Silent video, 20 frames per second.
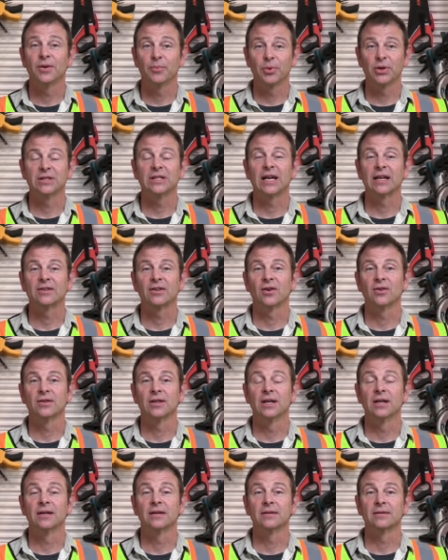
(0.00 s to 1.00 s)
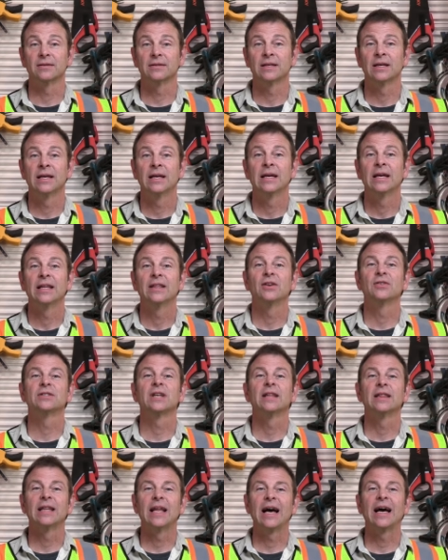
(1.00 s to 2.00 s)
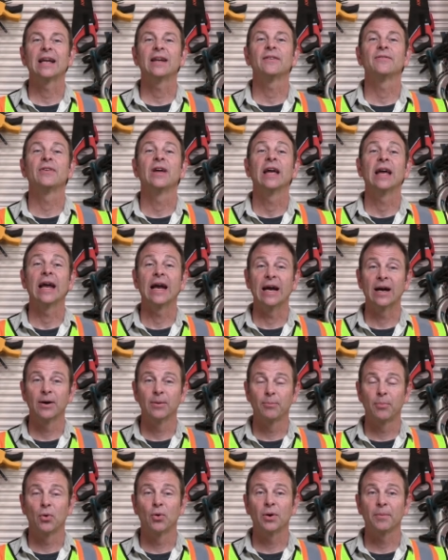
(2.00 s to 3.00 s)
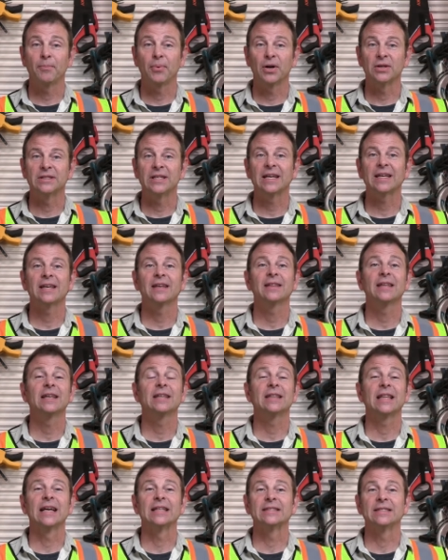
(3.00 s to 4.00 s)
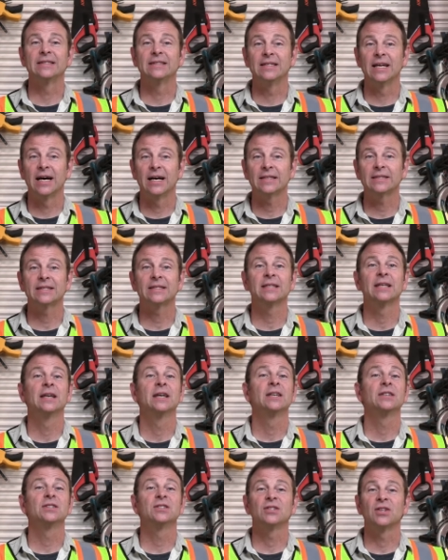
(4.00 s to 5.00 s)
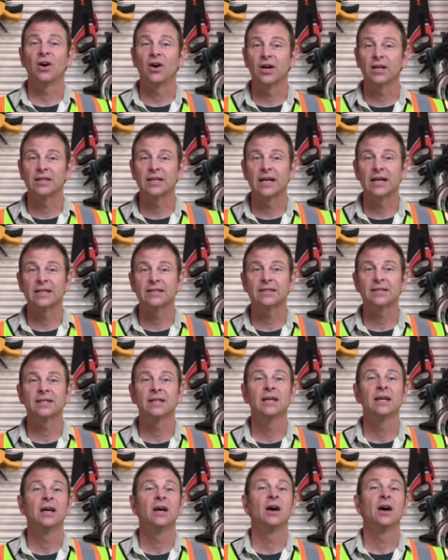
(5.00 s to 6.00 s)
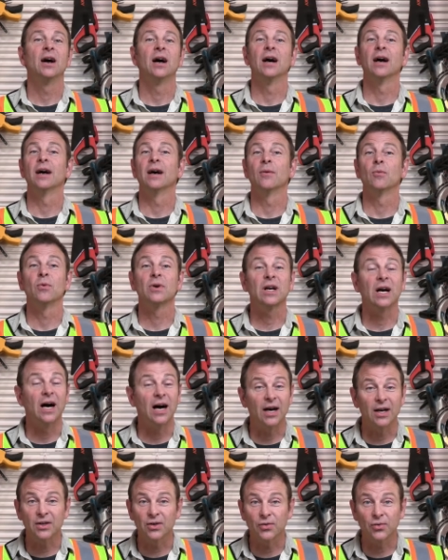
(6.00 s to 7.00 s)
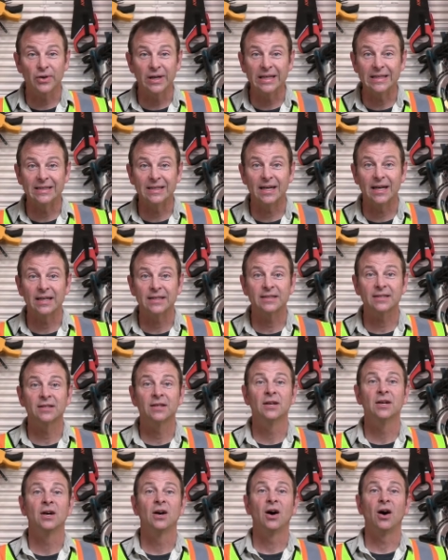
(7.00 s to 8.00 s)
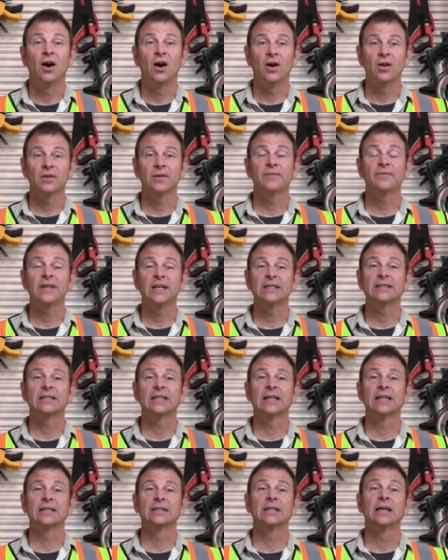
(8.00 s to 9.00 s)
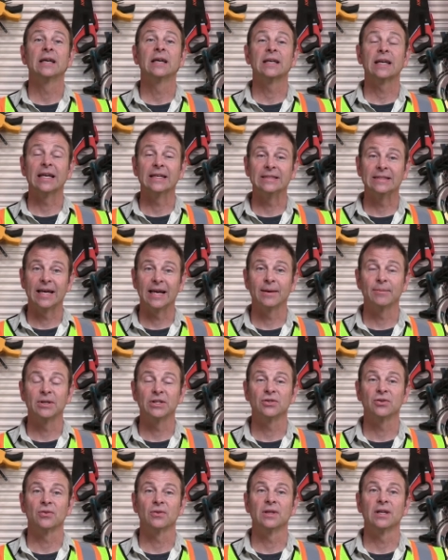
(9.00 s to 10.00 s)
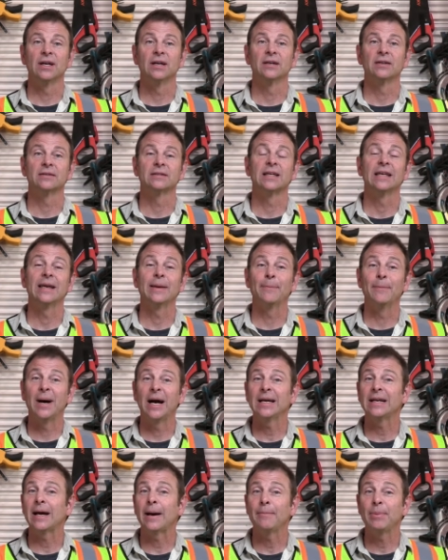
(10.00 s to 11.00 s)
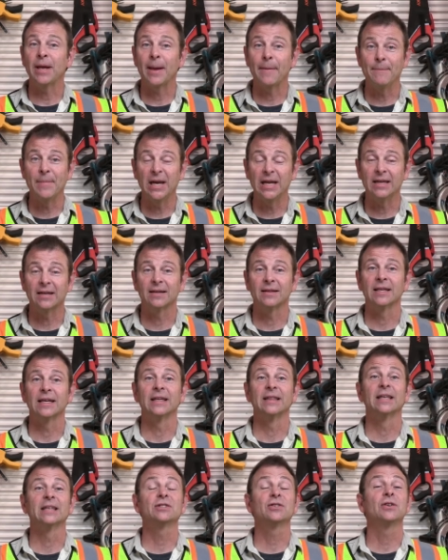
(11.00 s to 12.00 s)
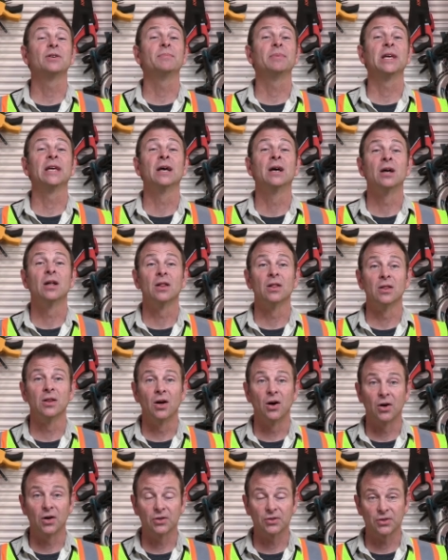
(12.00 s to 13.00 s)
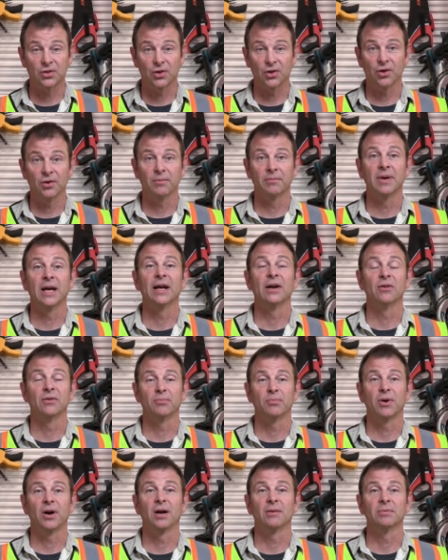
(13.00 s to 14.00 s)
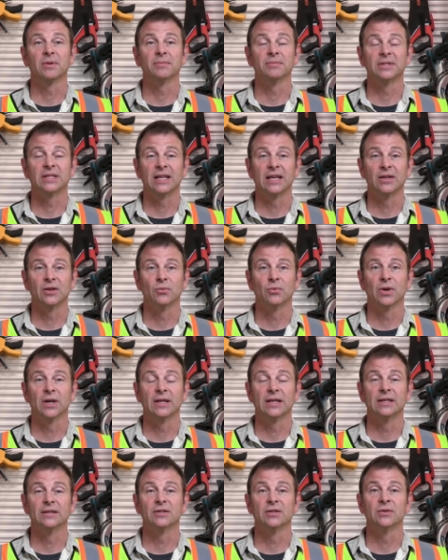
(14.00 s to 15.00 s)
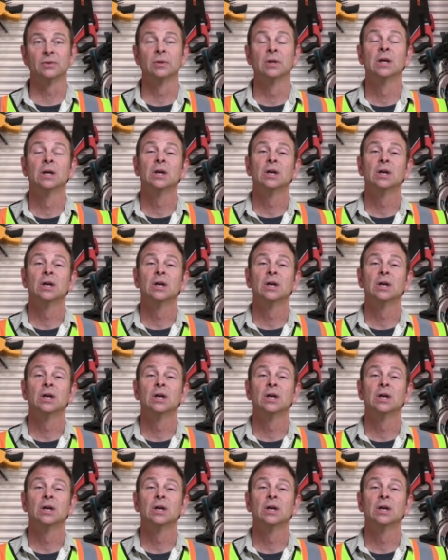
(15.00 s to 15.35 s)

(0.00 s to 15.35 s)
to protect our lungs. There's a lot of airborne particulate, that's dust, sawdust, uh, concrete dust, all of these things can damage your lungs. It might not be immediately. This could be long-term health problems that you run into.